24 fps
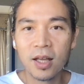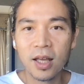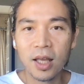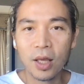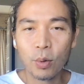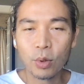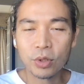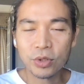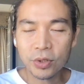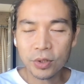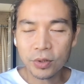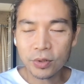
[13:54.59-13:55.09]
It
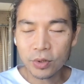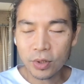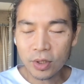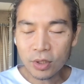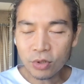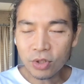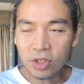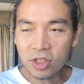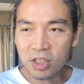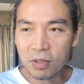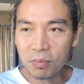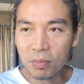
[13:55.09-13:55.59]
was
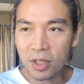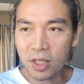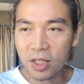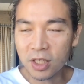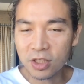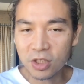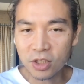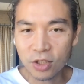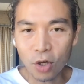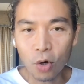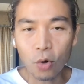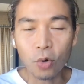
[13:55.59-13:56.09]
interesting
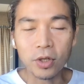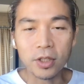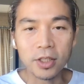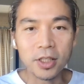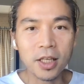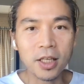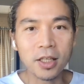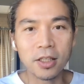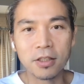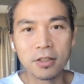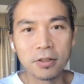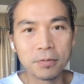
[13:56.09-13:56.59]
because going
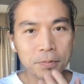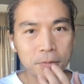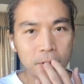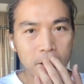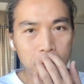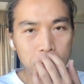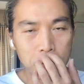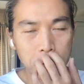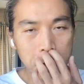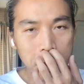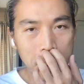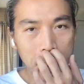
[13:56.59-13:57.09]
in, I
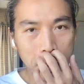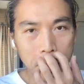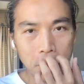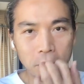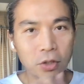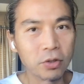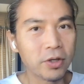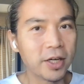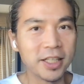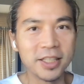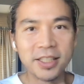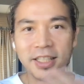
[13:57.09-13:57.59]
really had
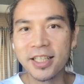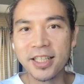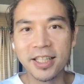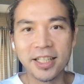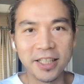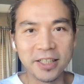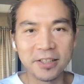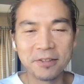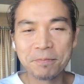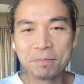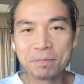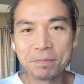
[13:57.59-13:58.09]
no
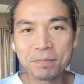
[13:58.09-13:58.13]
idea